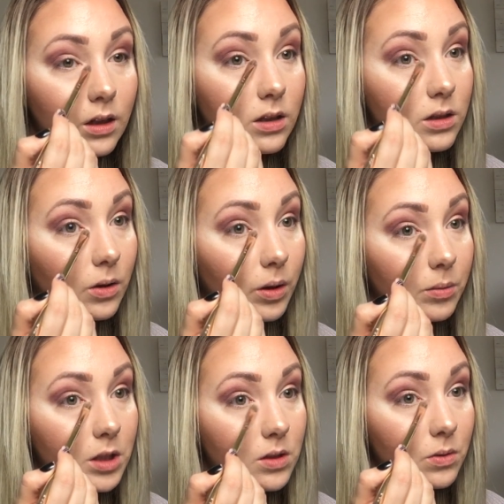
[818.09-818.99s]
So
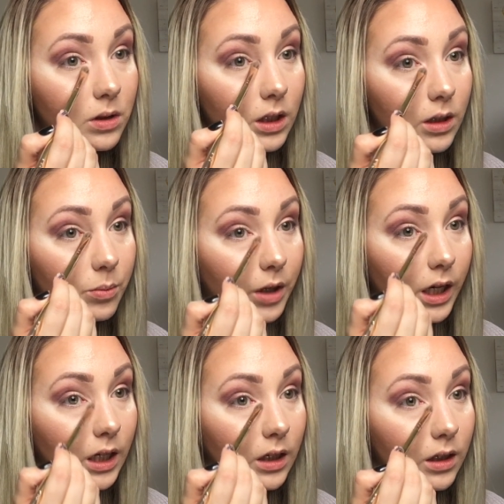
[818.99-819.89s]
I'm just really going to
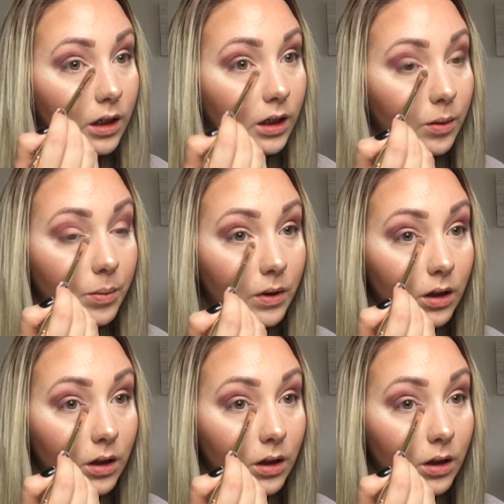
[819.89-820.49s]
brighten up